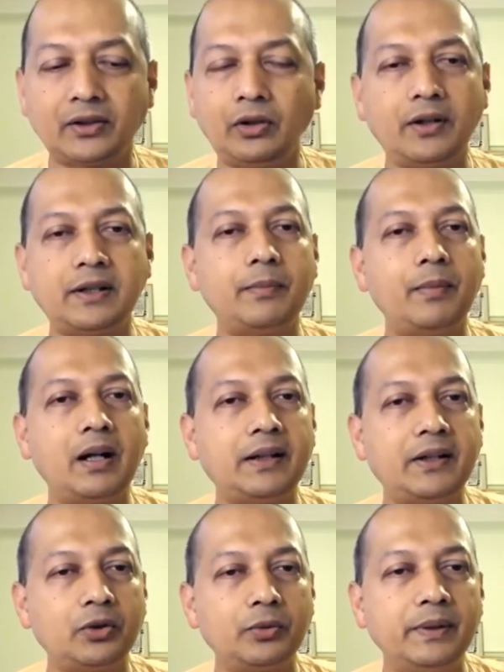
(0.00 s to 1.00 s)
not demand
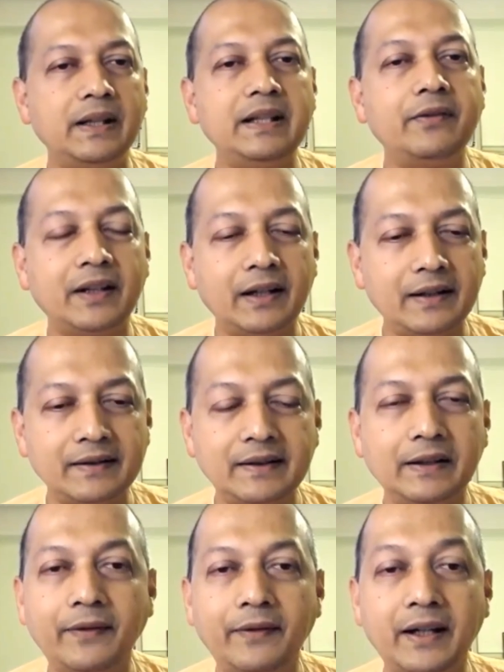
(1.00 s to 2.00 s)
that you believe in anything.
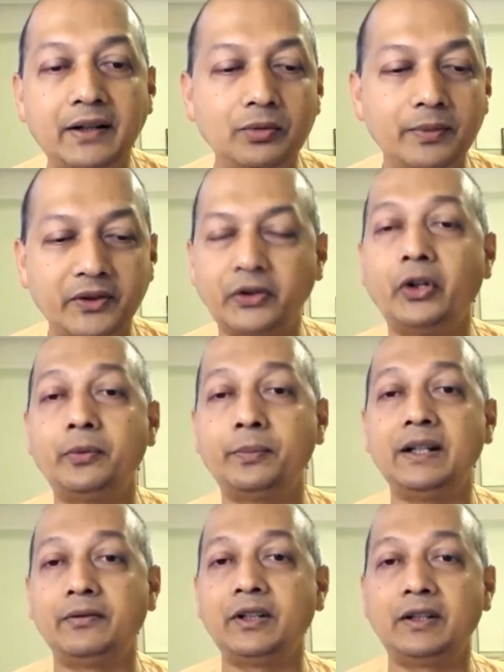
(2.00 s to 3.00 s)
In fact, you must not
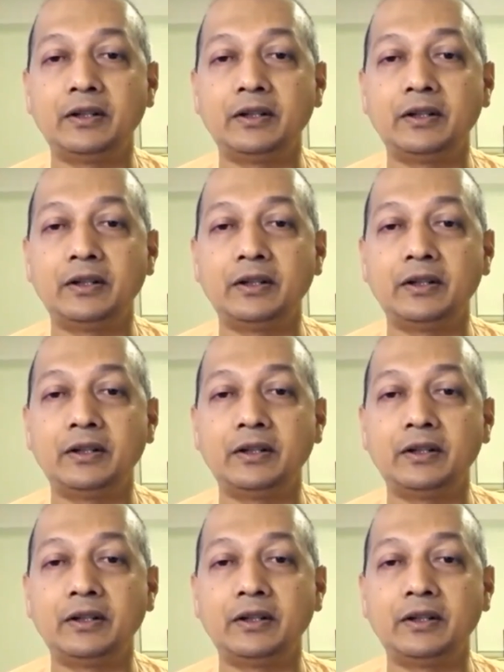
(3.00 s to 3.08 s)
believe it.